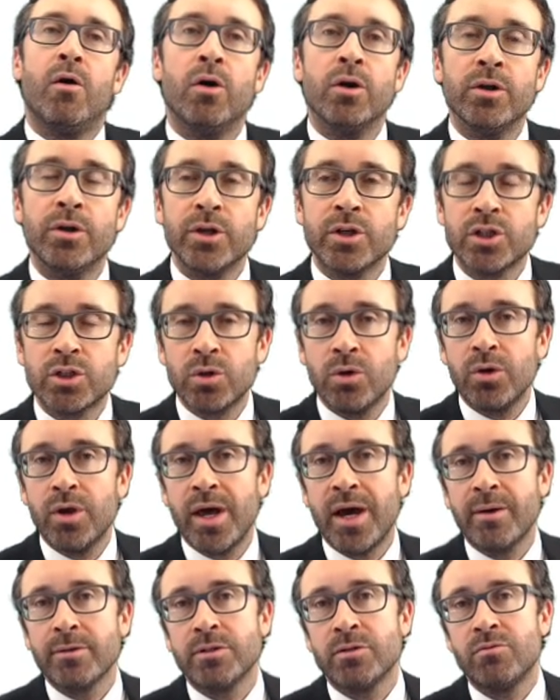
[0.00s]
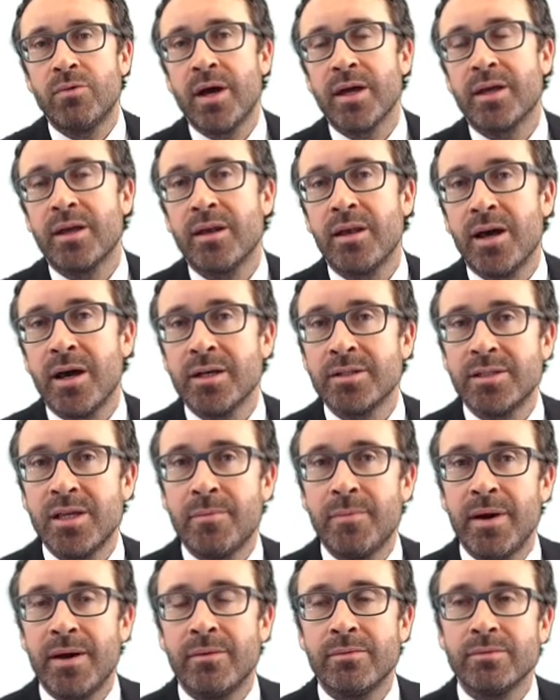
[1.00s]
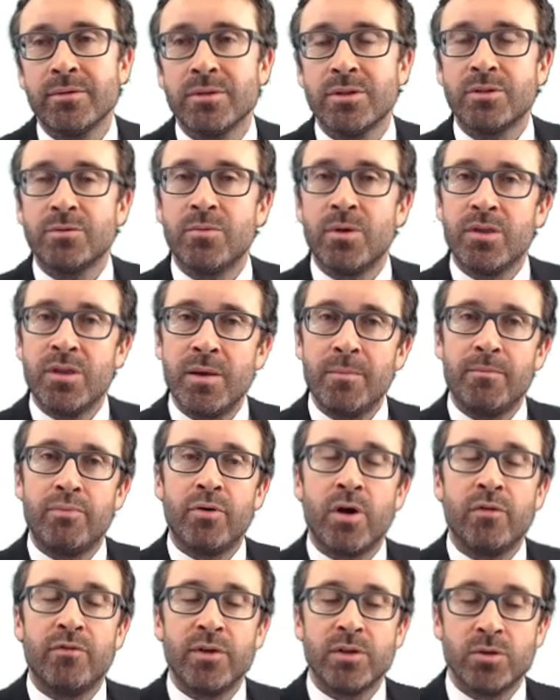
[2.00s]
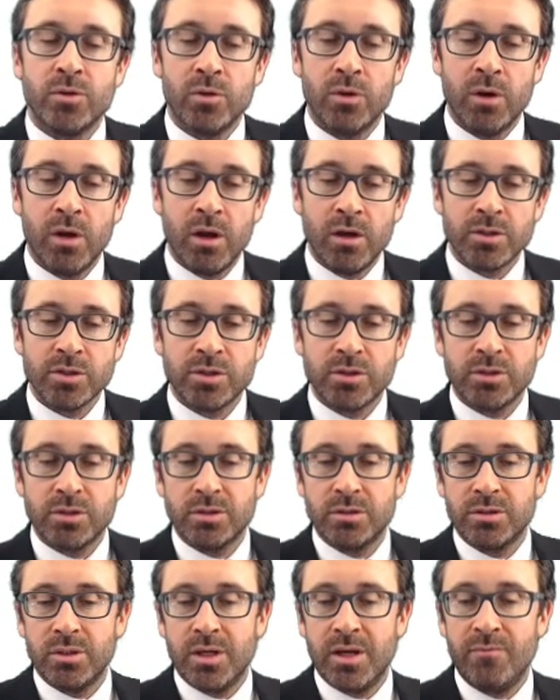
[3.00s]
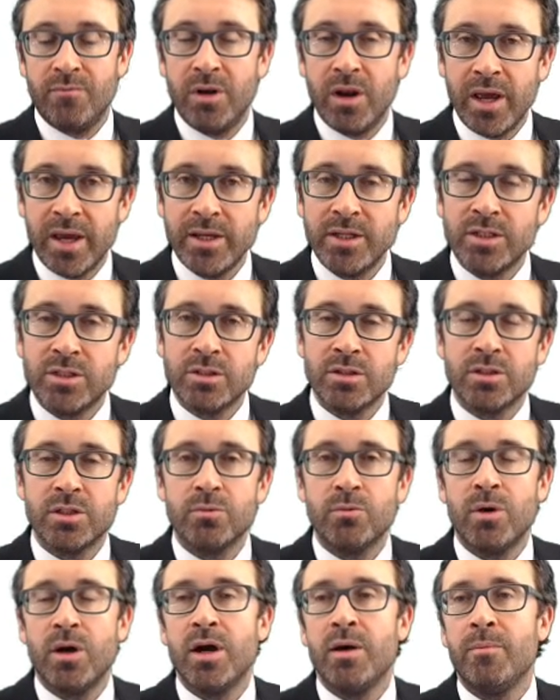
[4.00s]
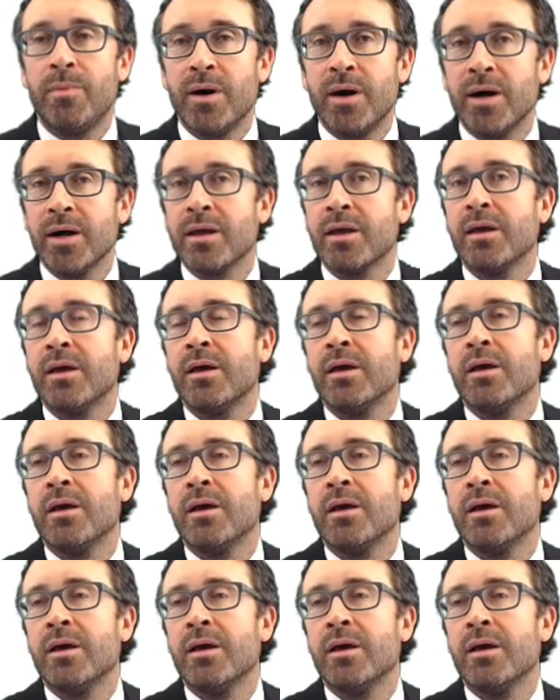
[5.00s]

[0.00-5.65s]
understood how to recognise the amounts within profit or loss in relation to whereby